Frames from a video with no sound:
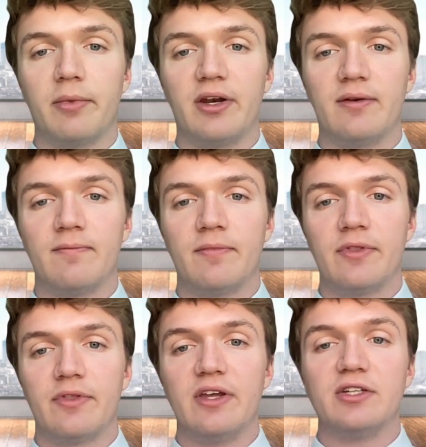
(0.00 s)
men,
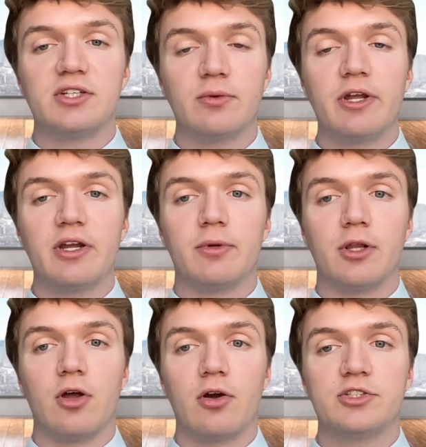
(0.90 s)
they still make up a
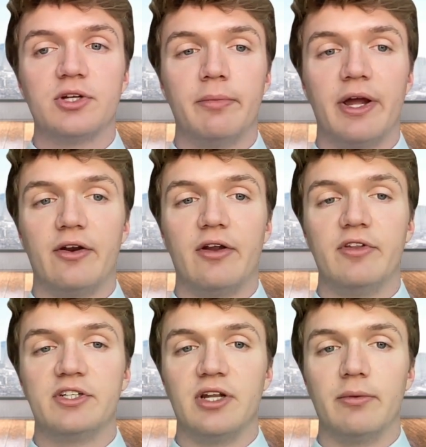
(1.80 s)
large amount of
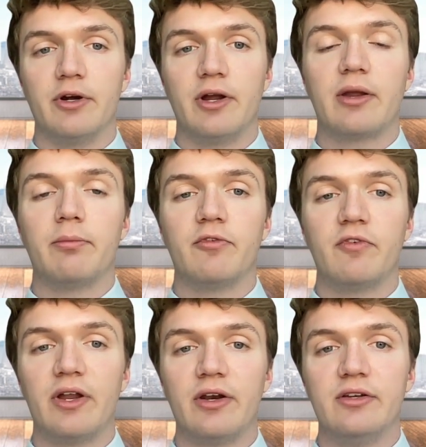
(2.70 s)
this number and can
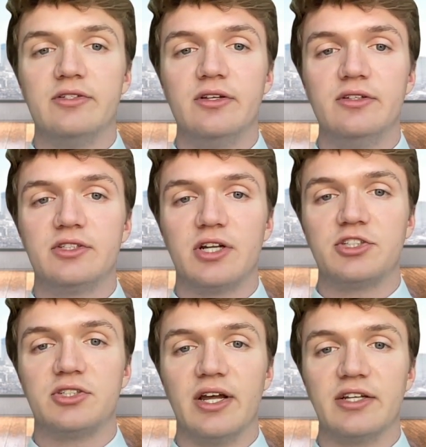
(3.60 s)
prevent
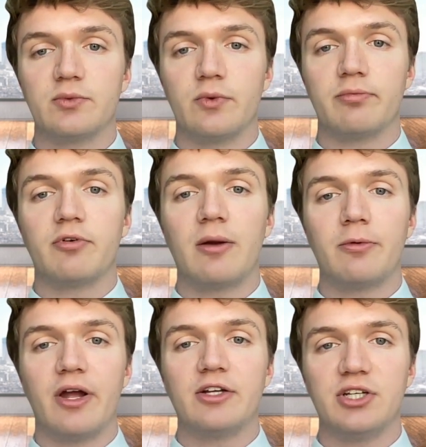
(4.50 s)
such deaths with
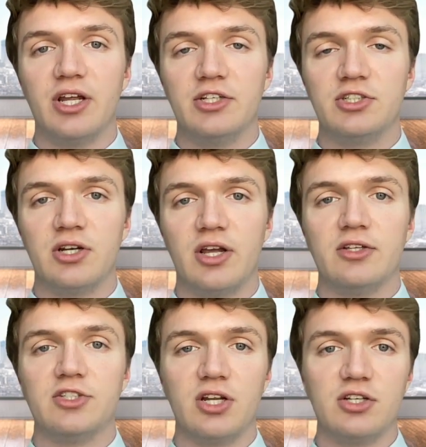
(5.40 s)
proper education
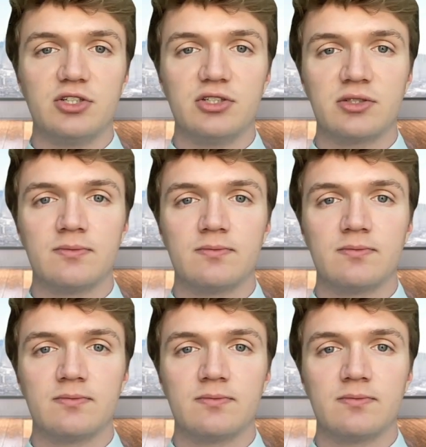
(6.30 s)
and changes.